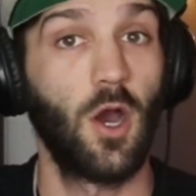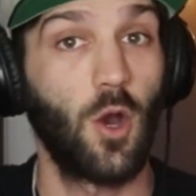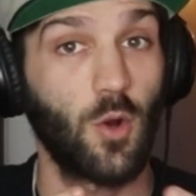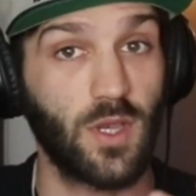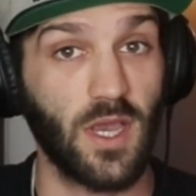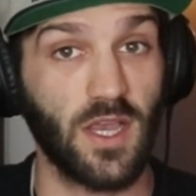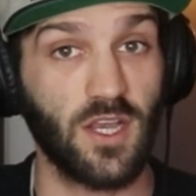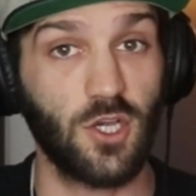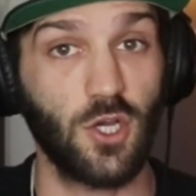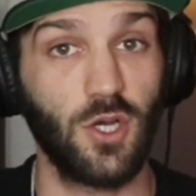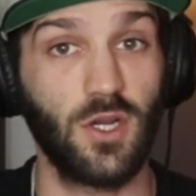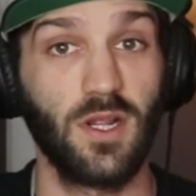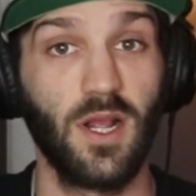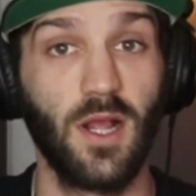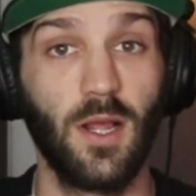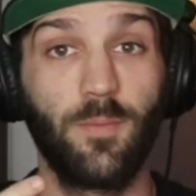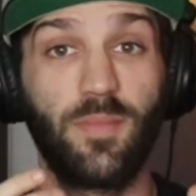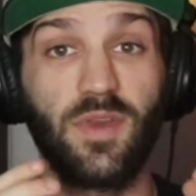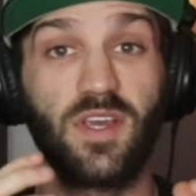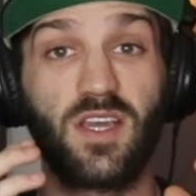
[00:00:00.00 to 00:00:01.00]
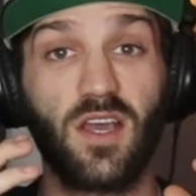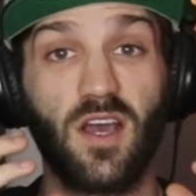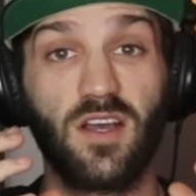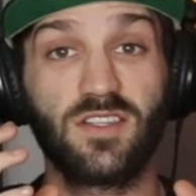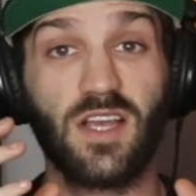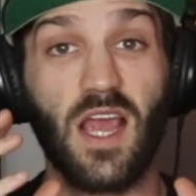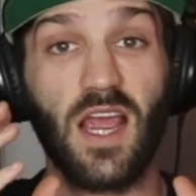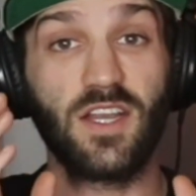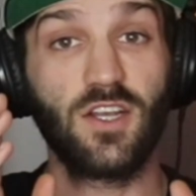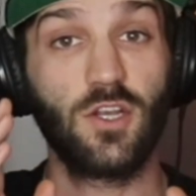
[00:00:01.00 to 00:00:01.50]
Okay, good,
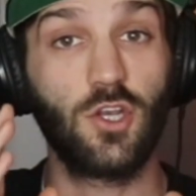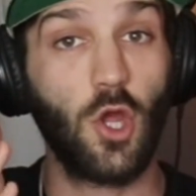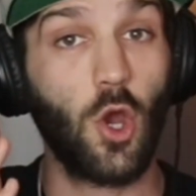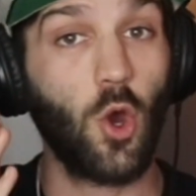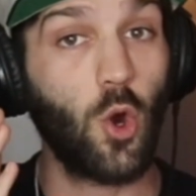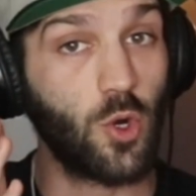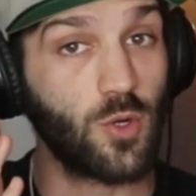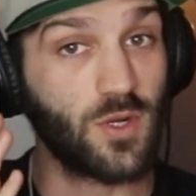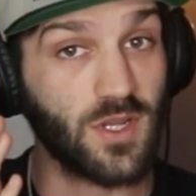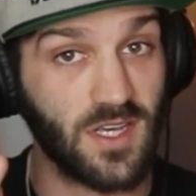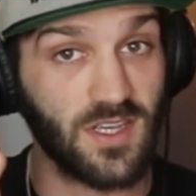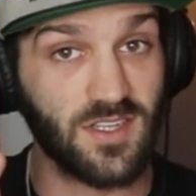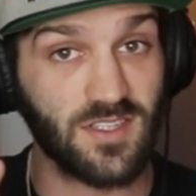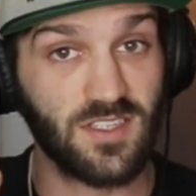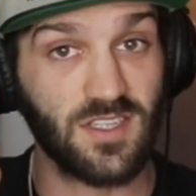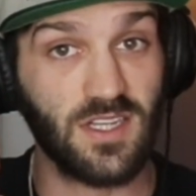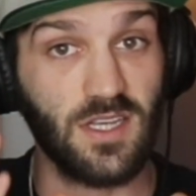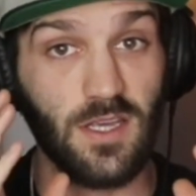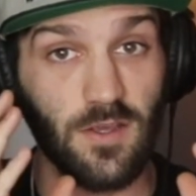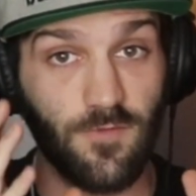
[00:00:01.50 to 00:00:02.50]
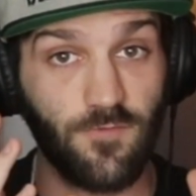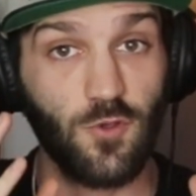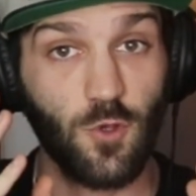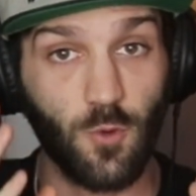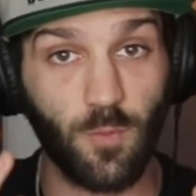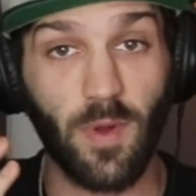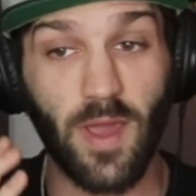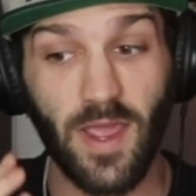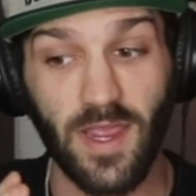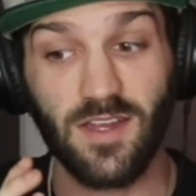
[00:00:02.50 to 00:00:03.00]
because I notice if
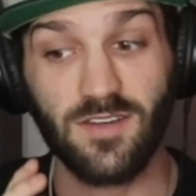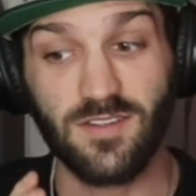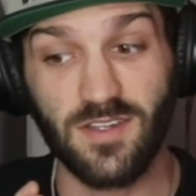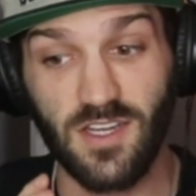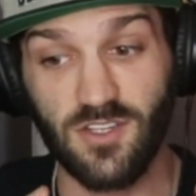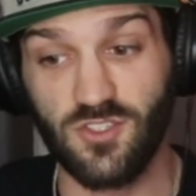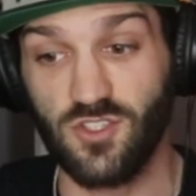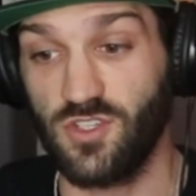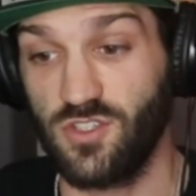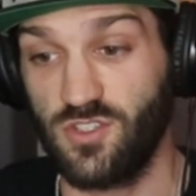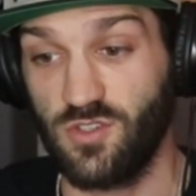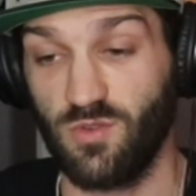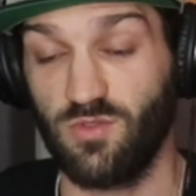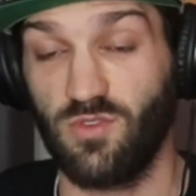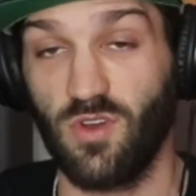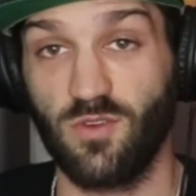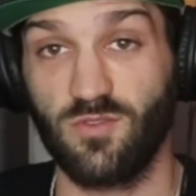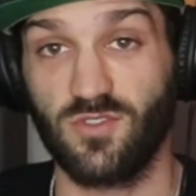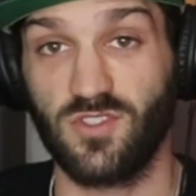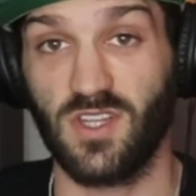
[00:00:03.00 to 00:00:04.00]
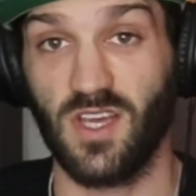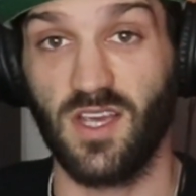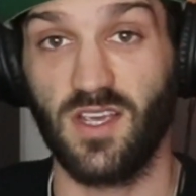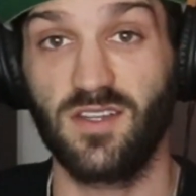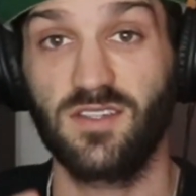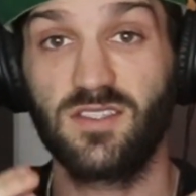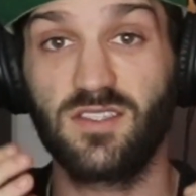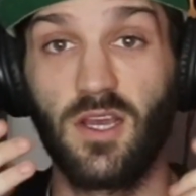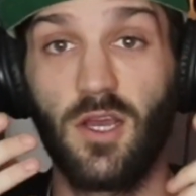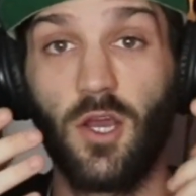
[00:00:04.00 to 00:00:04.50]
you pay attention to those
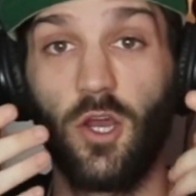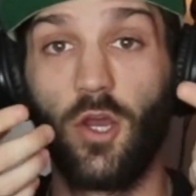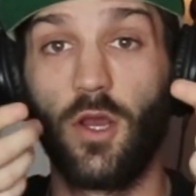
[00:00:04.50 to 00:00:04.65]
things,